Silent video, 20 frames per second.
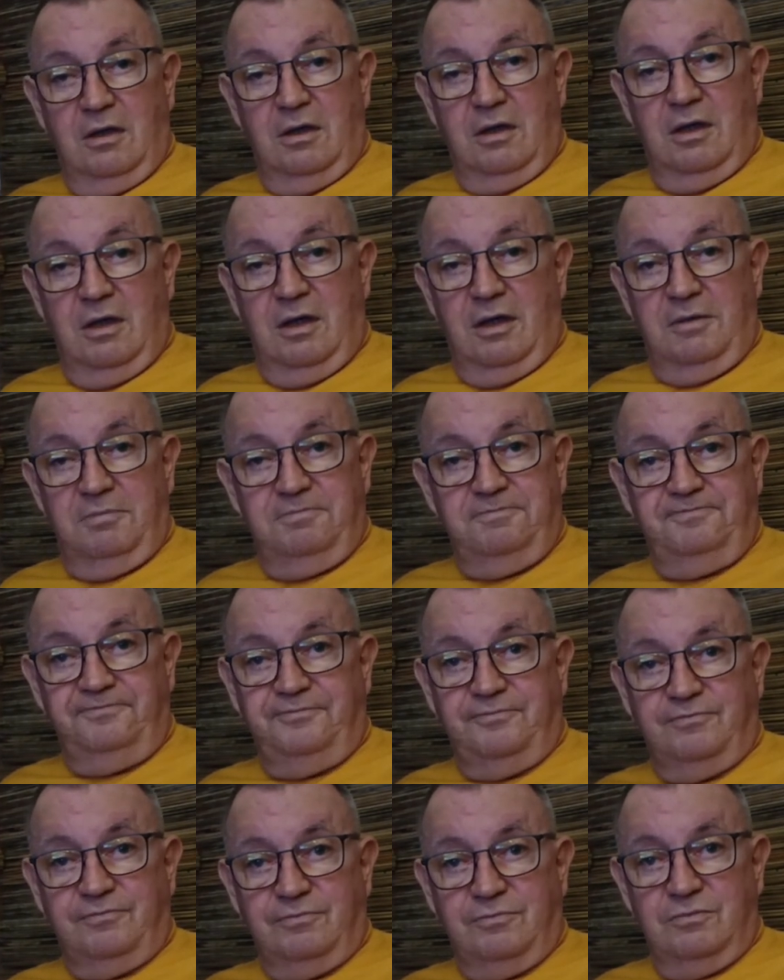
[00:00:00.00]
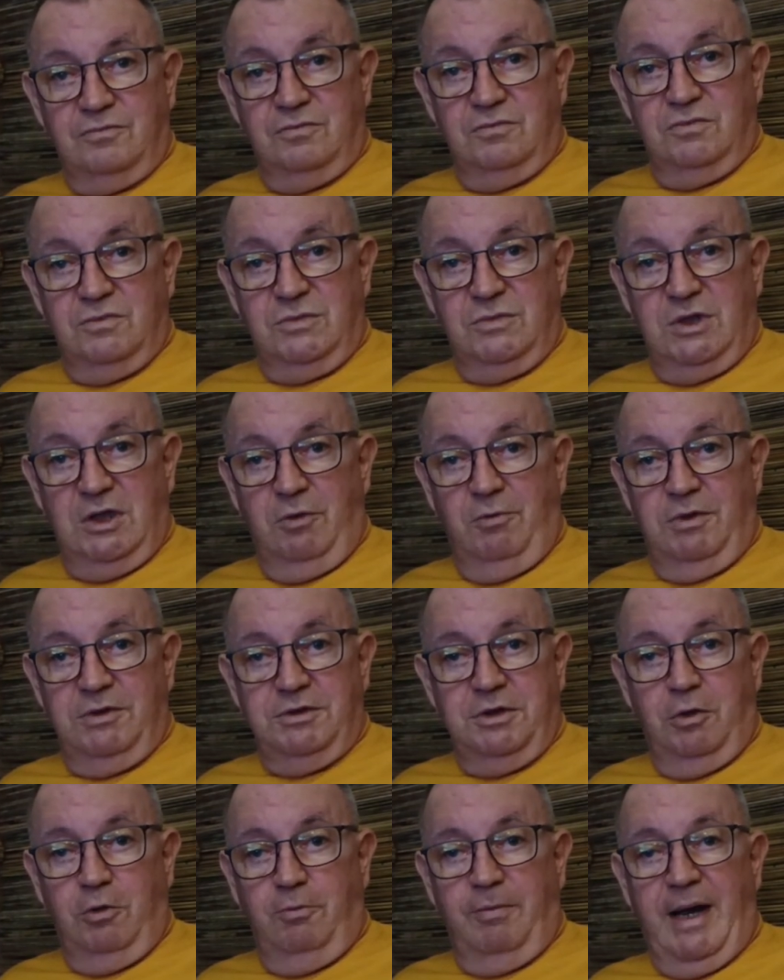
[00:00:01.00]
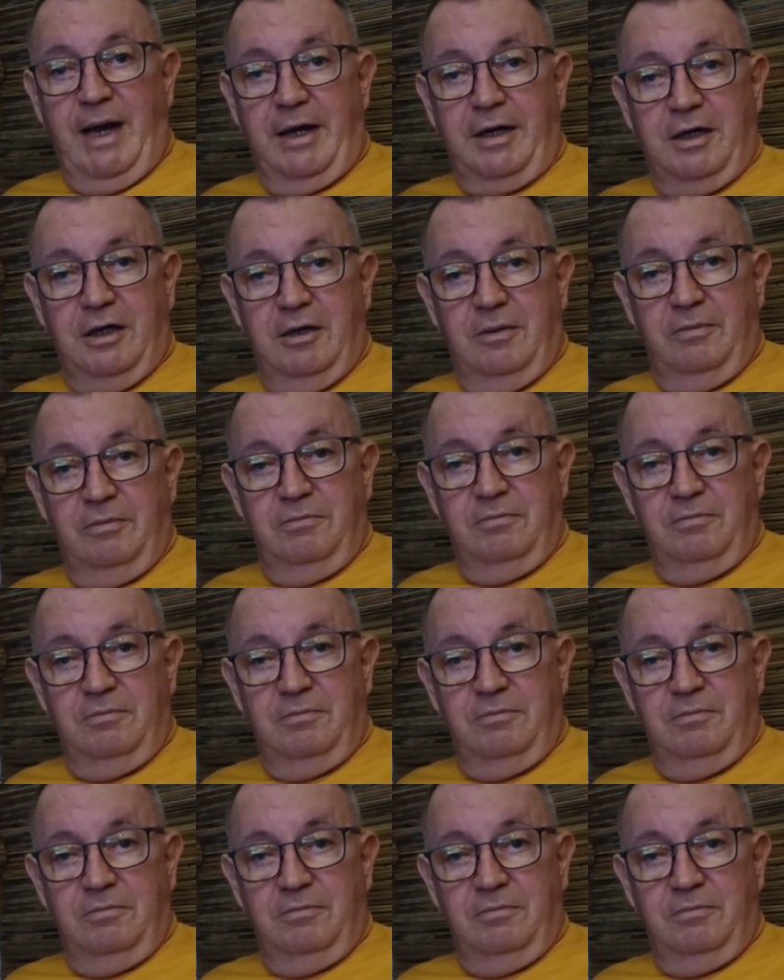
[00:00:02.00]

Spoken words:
there was no backup